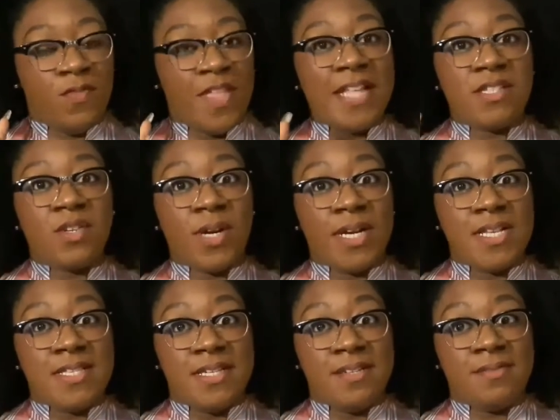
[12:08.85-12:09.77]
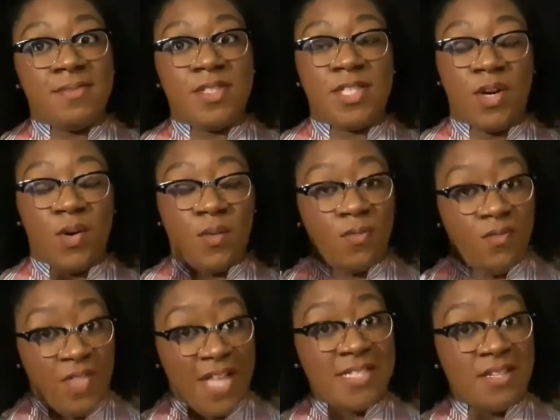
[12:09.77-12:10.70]
That's crazy.
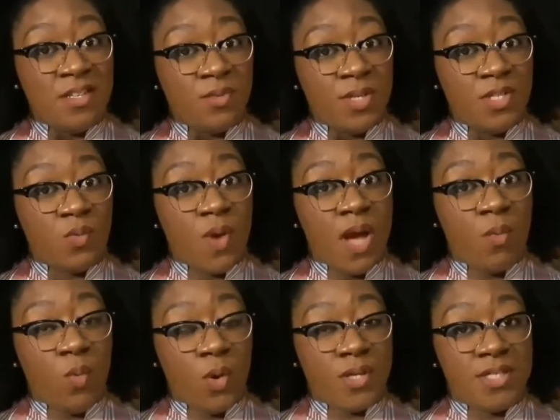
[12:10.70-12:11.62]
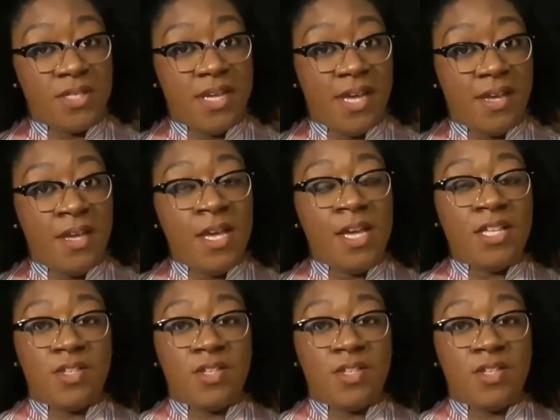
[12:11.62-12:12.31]
So, that's another reason why I wore it today.